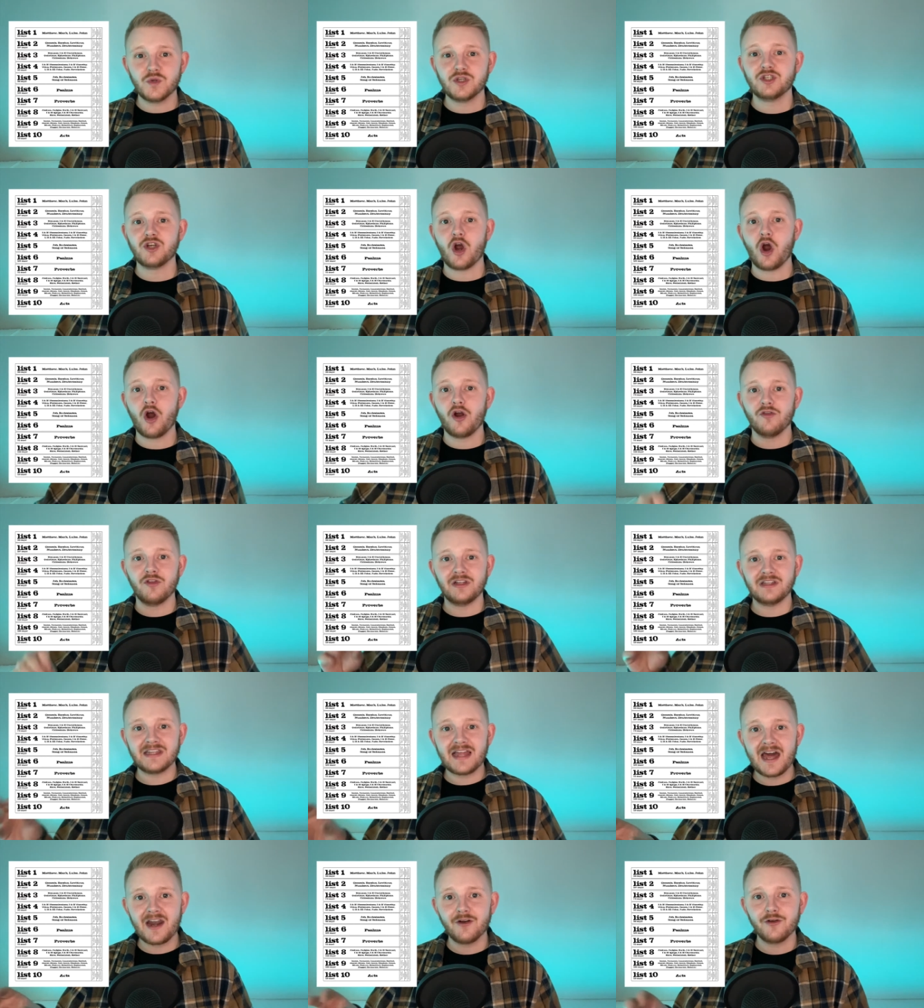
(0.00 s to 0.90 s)
which are
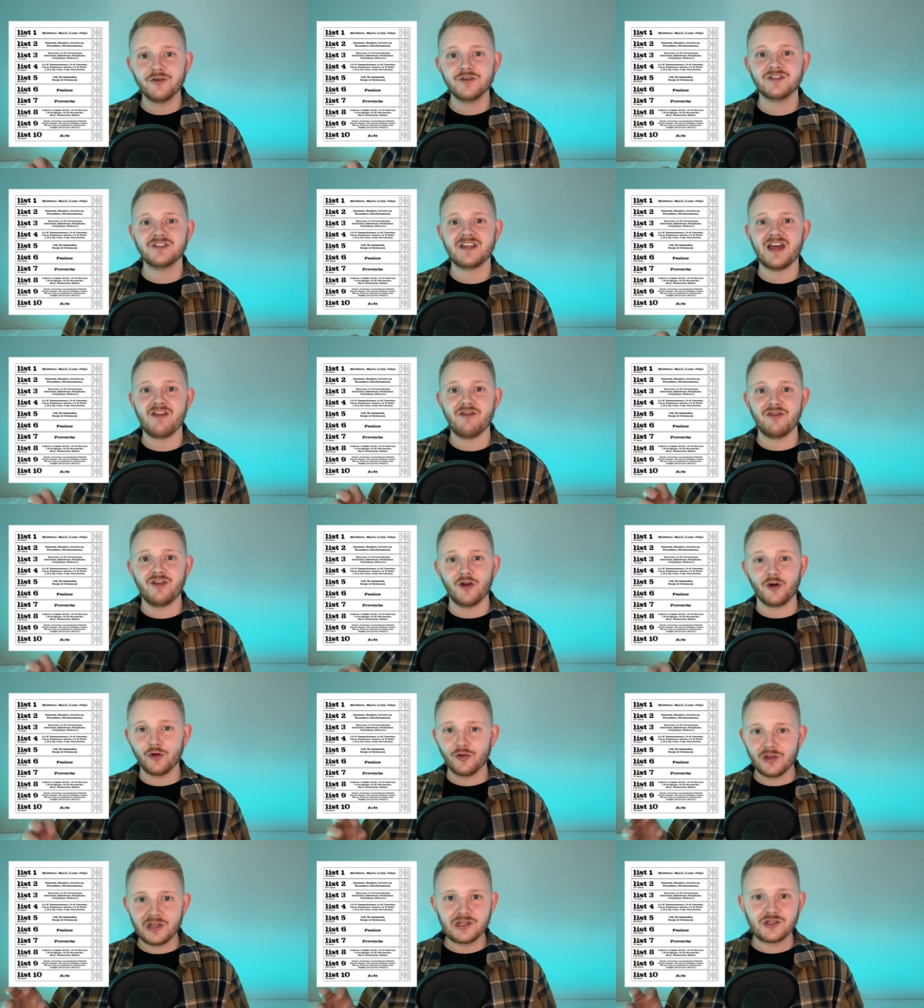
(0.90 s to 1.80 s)
the letters that
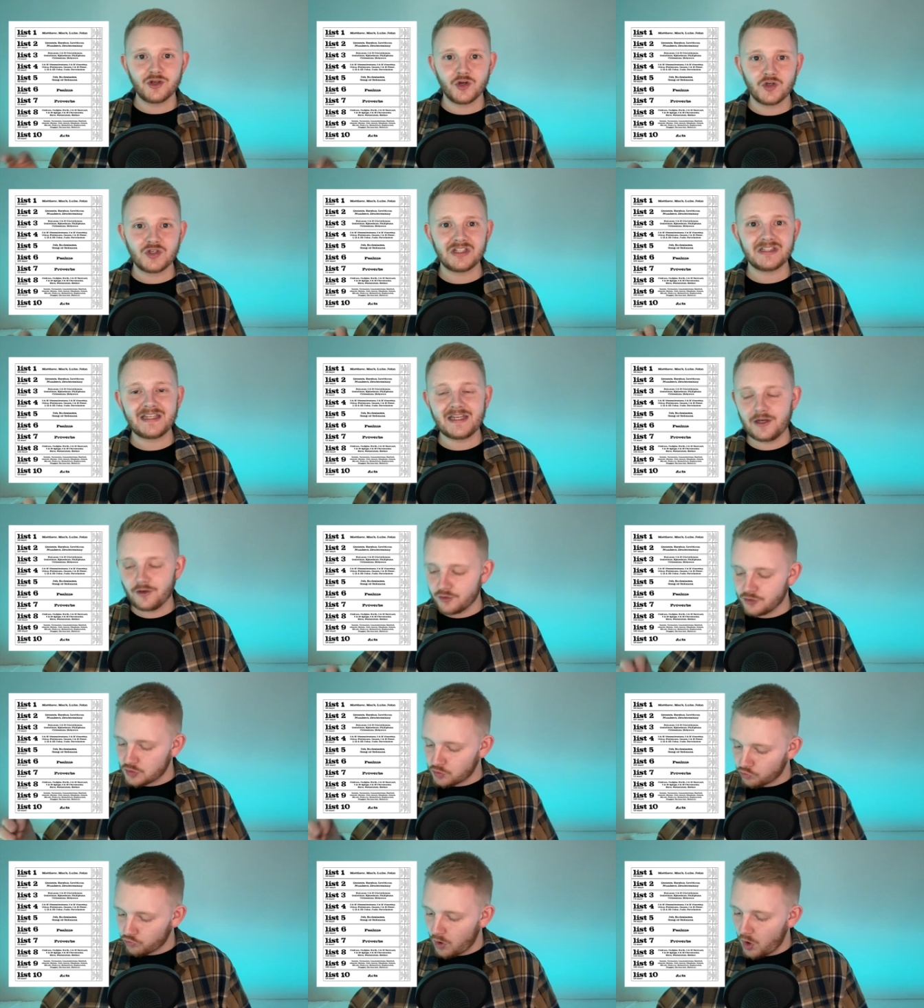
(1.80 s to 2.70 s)
the early church
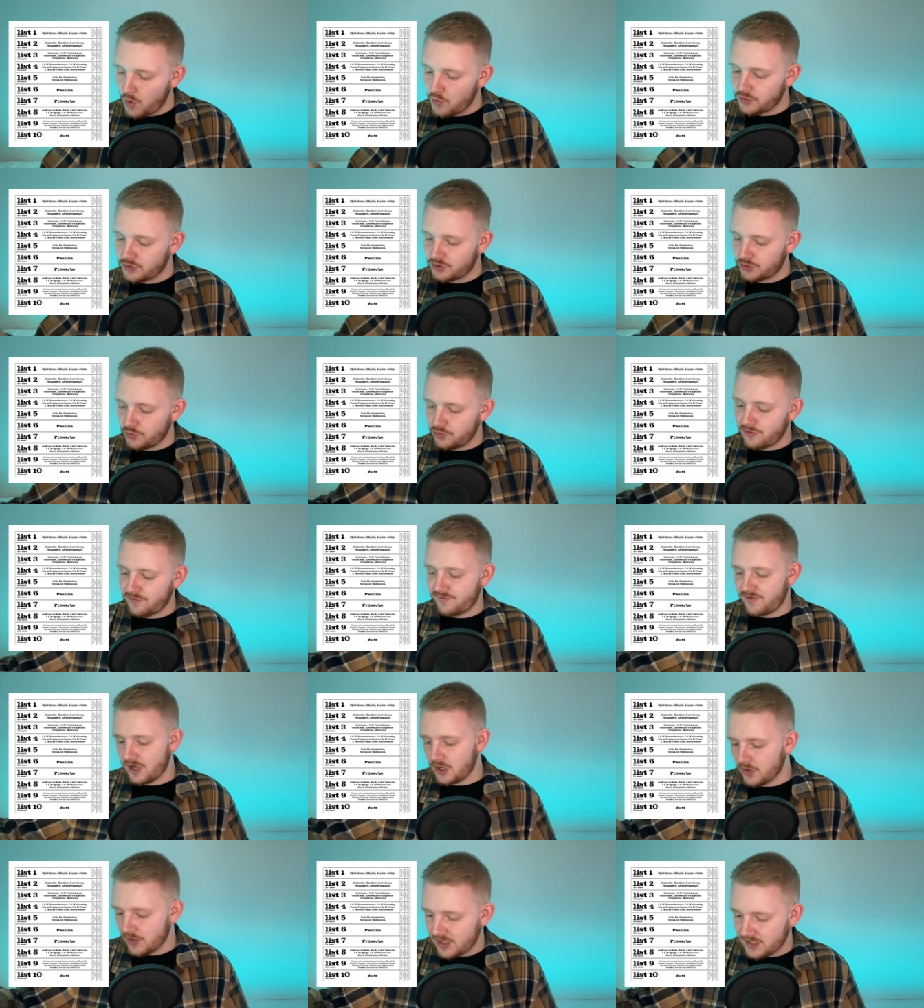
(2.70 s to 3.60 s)
leaders wrote to the
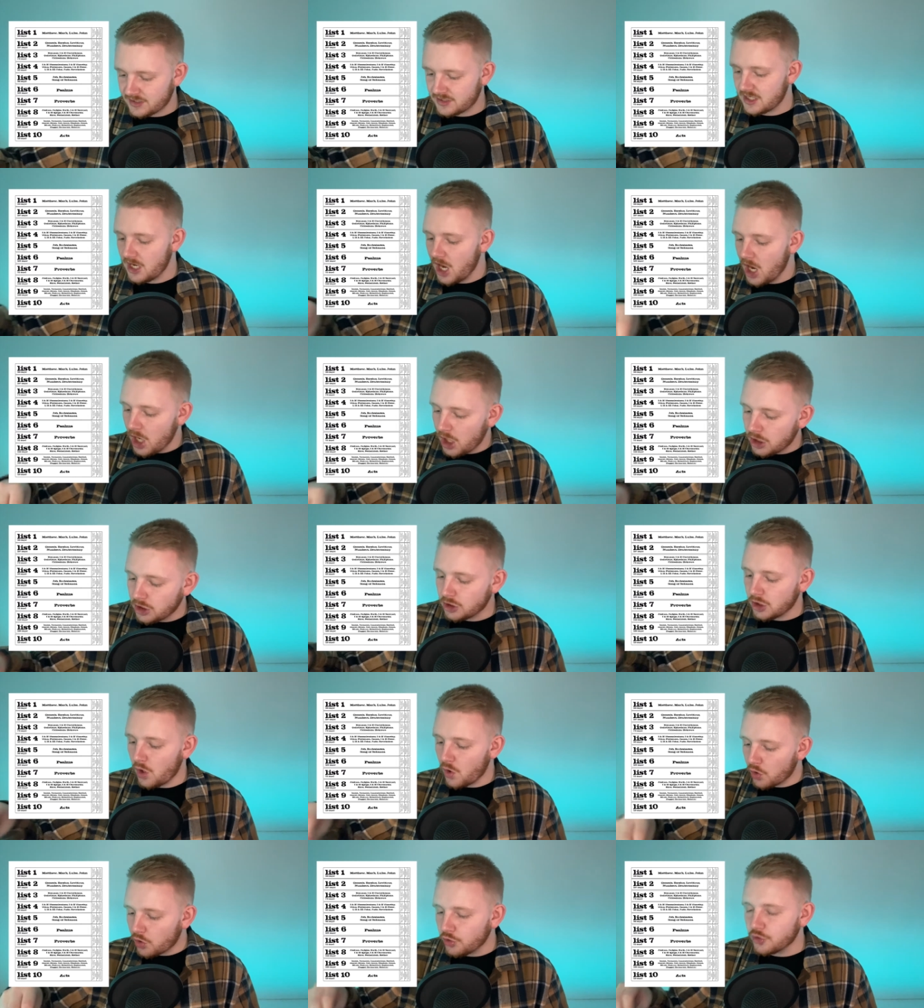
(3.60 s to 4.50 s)
various
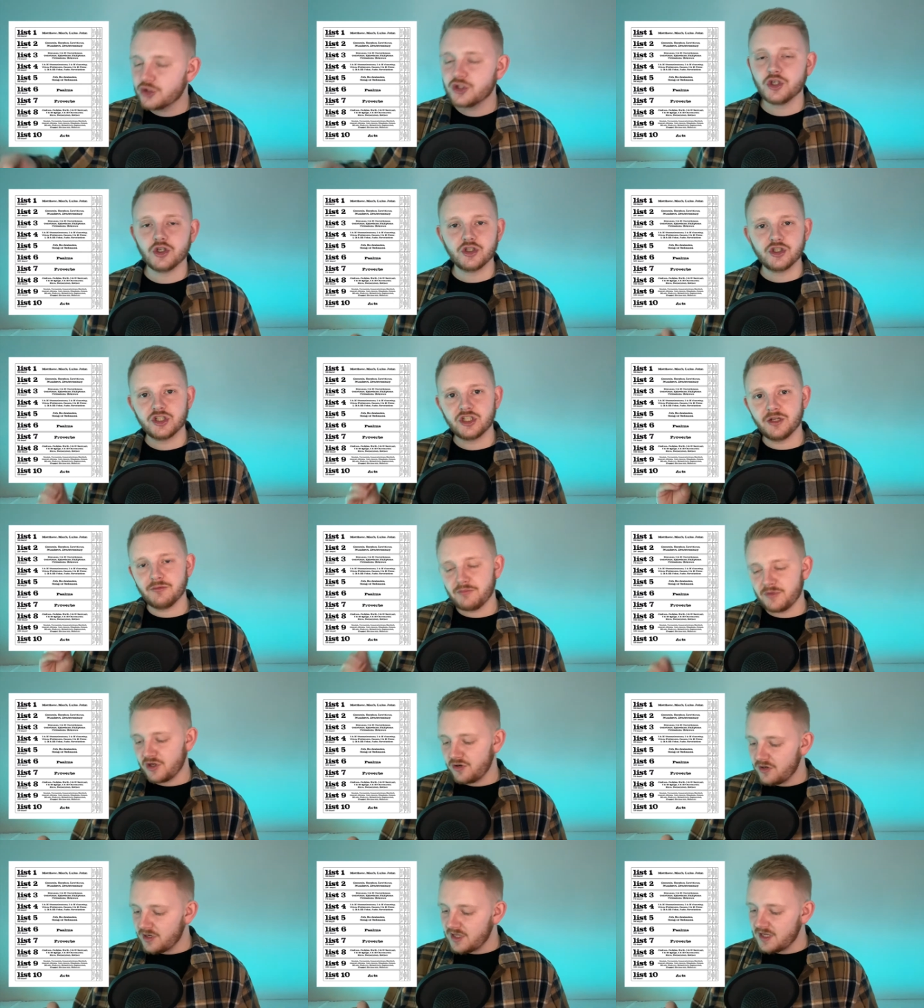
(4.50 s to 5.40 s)
local church
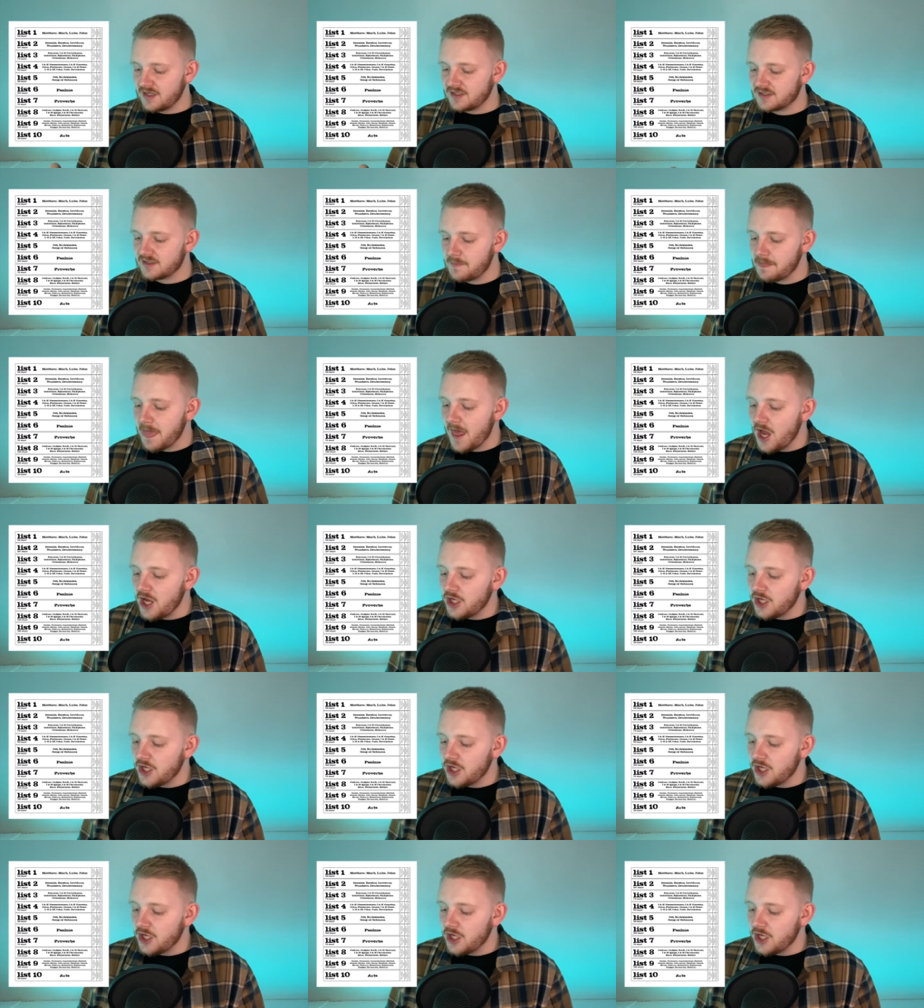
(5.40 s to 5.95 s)
communities.